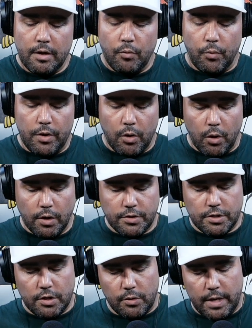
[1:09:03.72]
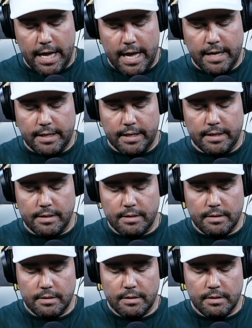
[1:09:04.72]
We also add in
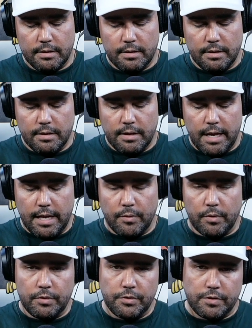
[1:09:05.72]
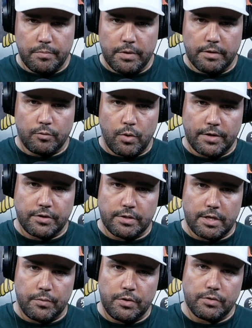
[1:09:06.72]
anyone who submitted questions
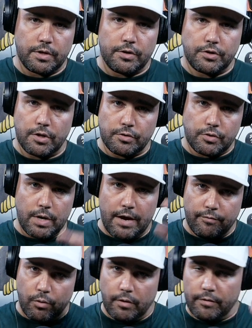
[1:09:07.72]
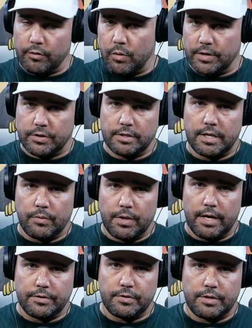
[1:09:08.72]
that we used on the show. So all the questions that we
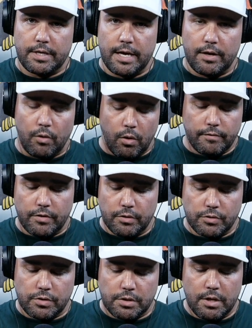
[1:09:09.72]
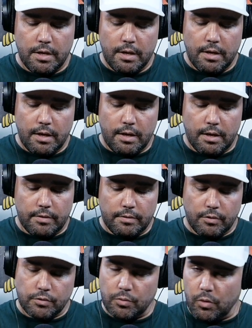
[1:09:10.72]
answered today, all of those
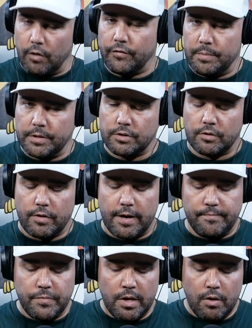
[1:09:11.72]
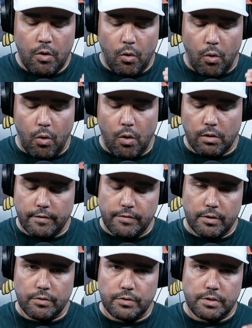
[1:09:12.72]
were all from Instagram. All of
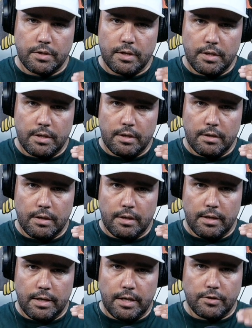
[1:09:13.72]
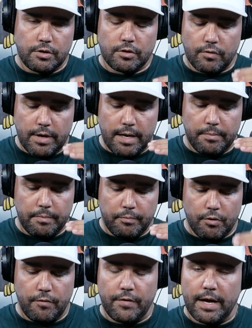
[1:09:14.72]
those Instagram
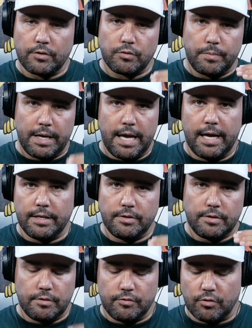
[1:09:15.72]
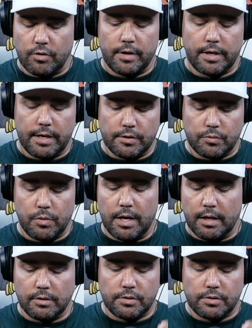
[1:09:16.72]
profiles will be added to the drawing as well.